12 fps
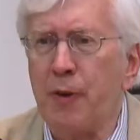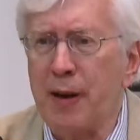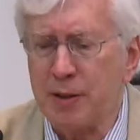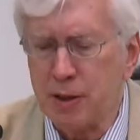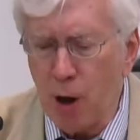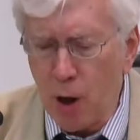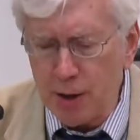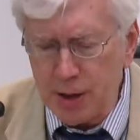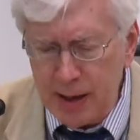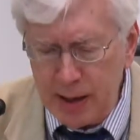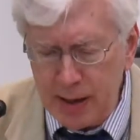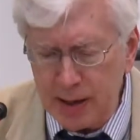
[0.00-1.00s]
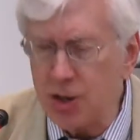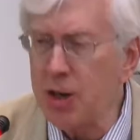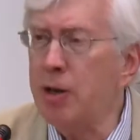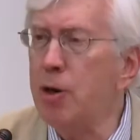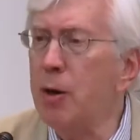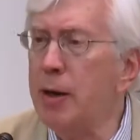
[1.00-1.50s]
face long-standing
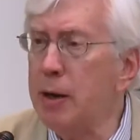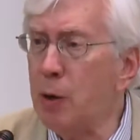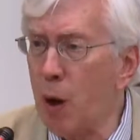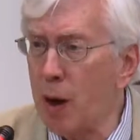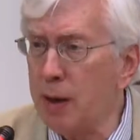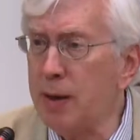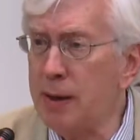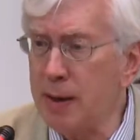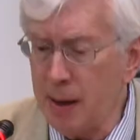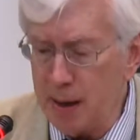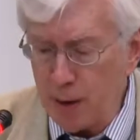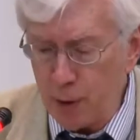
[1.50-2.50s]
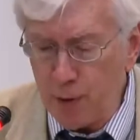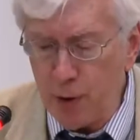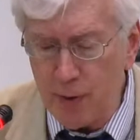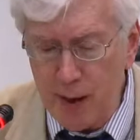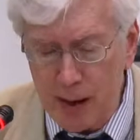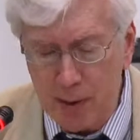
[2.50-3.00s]
gender inequality. You've
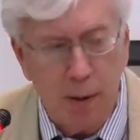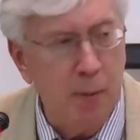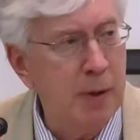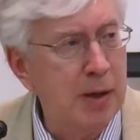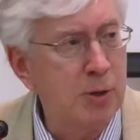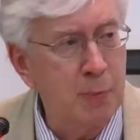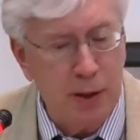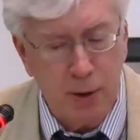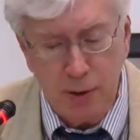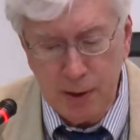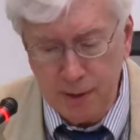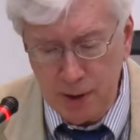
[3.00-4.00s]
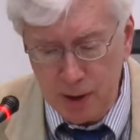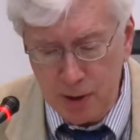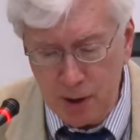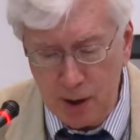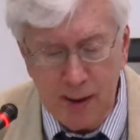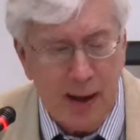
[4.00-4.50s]
heard that many speakers have
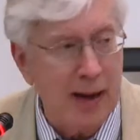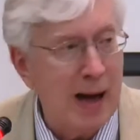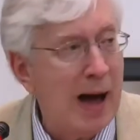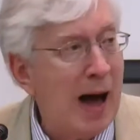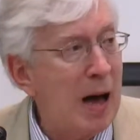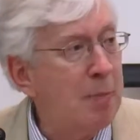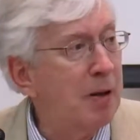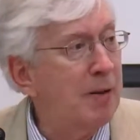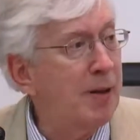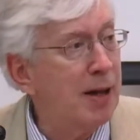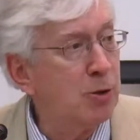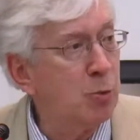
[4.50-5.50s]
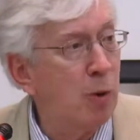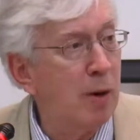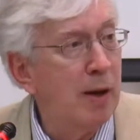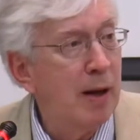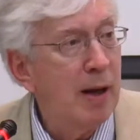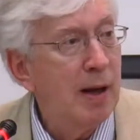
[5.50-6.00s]
touched on that. I believe that
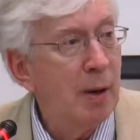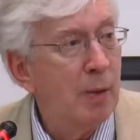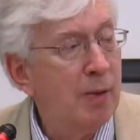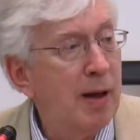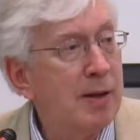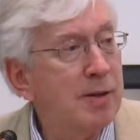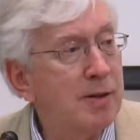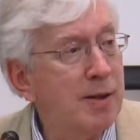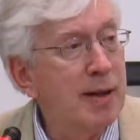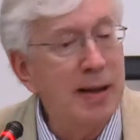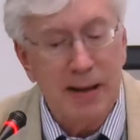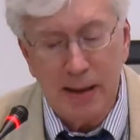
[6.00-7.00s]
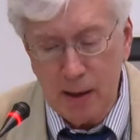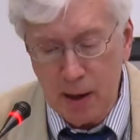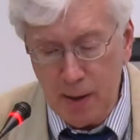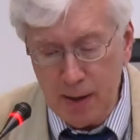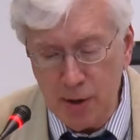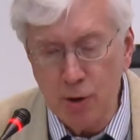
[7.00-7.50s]
is the
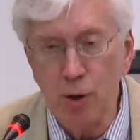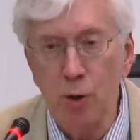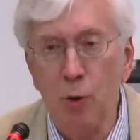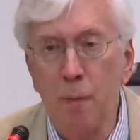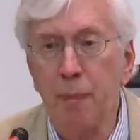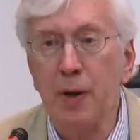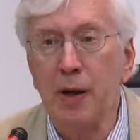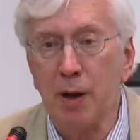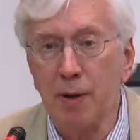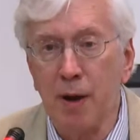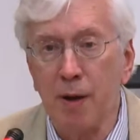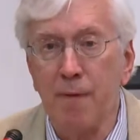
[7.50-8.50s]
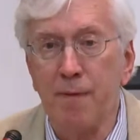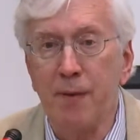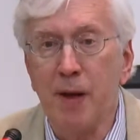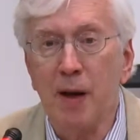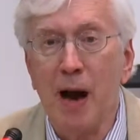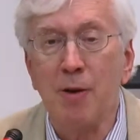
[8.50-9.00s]
issue because of
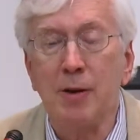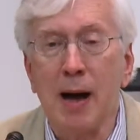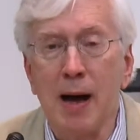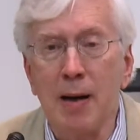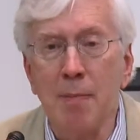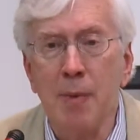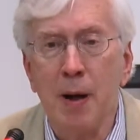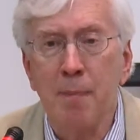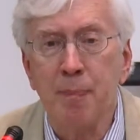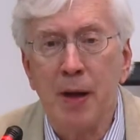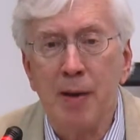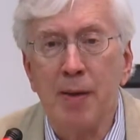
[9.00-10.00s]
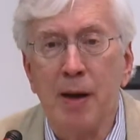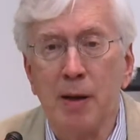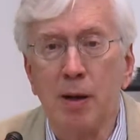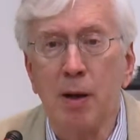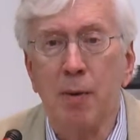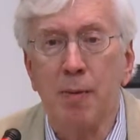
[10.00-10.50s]
our time,
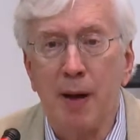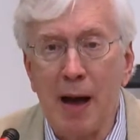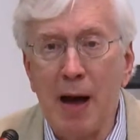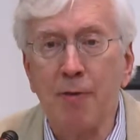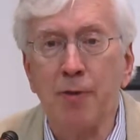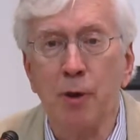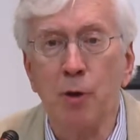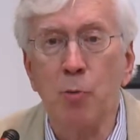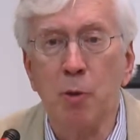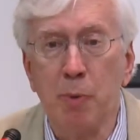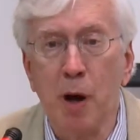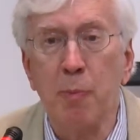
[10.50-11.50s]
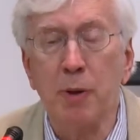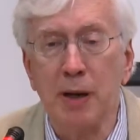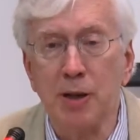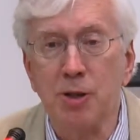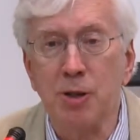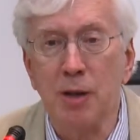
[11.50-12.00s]
that half the human
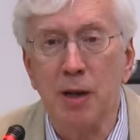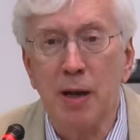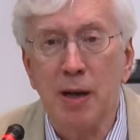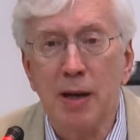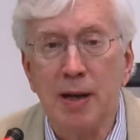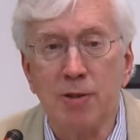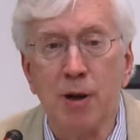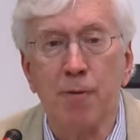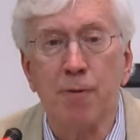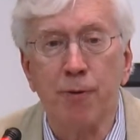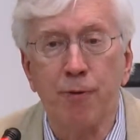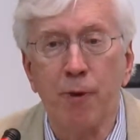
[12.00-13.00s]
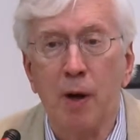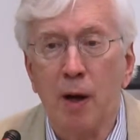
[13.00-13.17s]
population is not